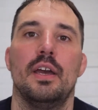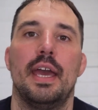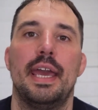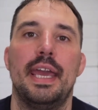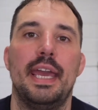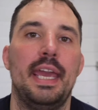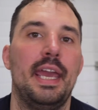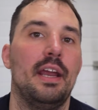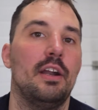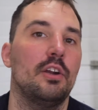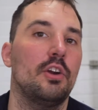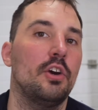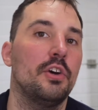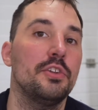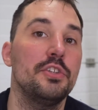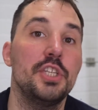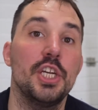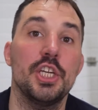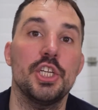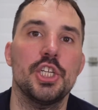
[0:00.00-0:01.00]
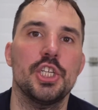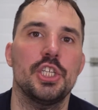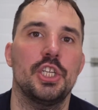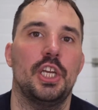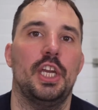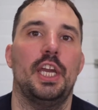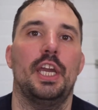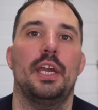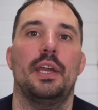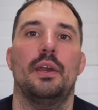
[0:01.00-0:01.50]
air
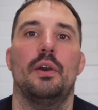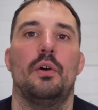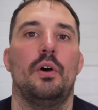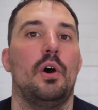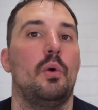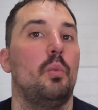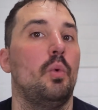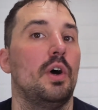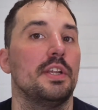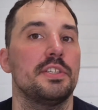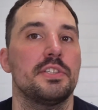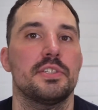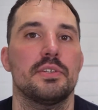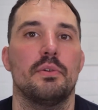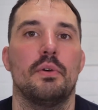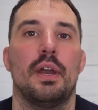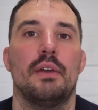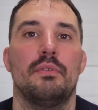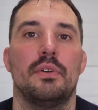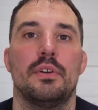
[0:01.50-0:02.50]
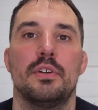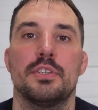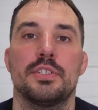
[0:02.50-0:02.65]
conditioning or whatsoever.